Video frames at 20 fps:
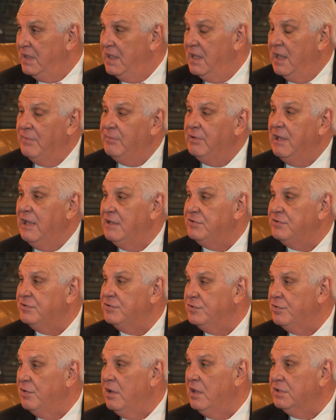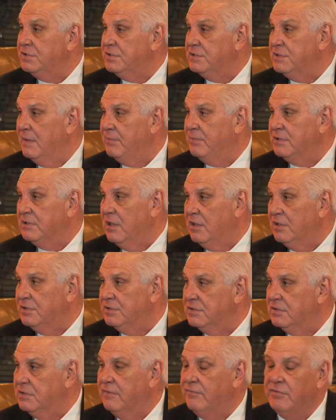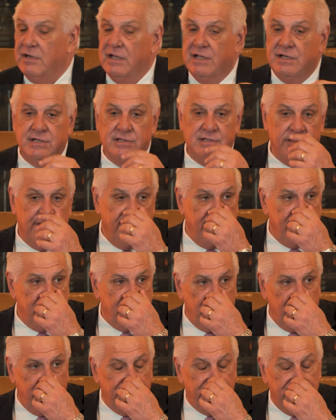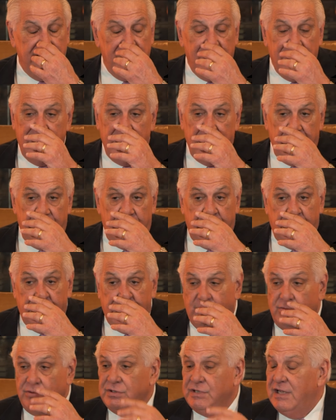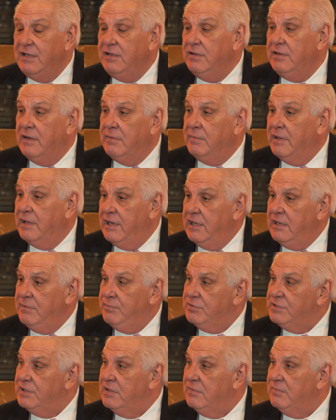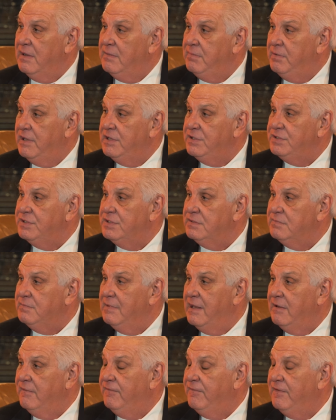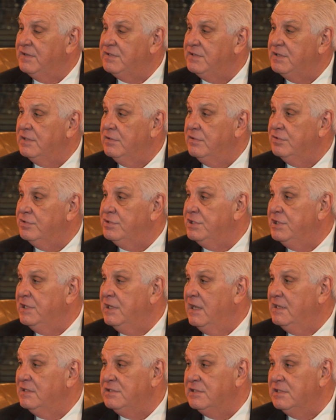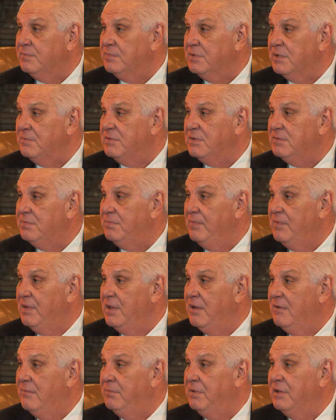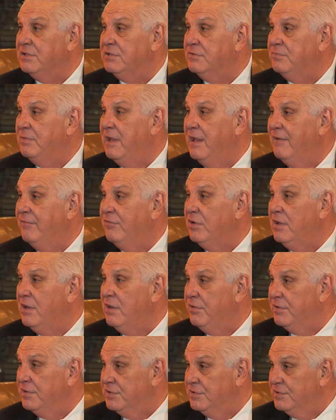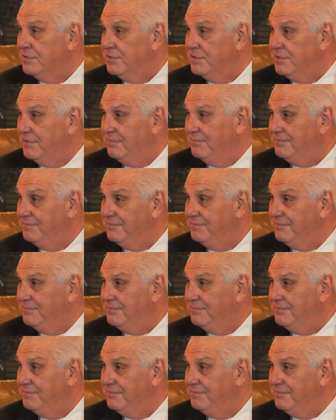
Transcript: I'm a gastroenterologist, hepatologist, liver digestive disorders. And I will tell you that about 80% of my patients manifested their GI symptoms because of behavioral health issues.